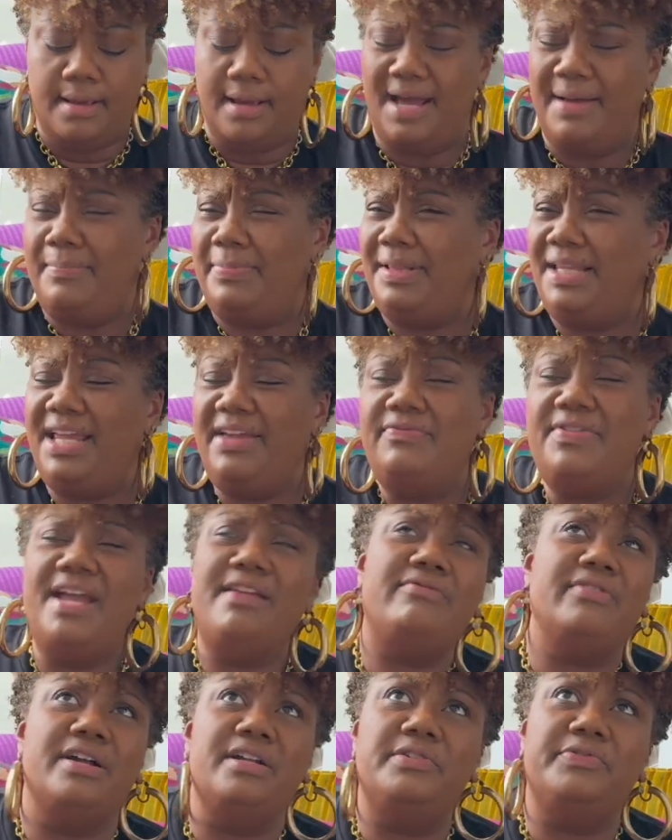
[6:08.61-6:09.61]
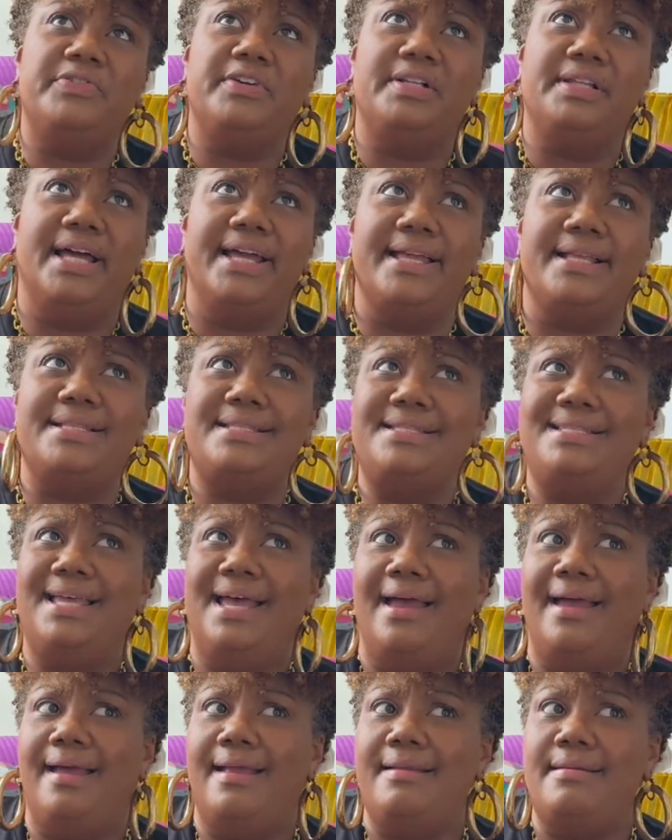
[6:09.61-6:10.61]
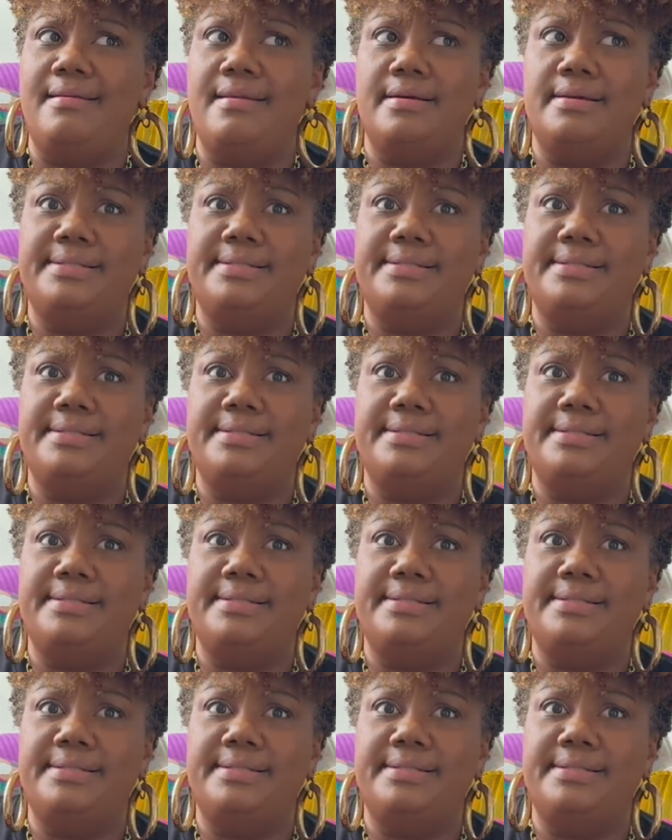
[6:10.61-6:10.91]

I believe they run for like 10.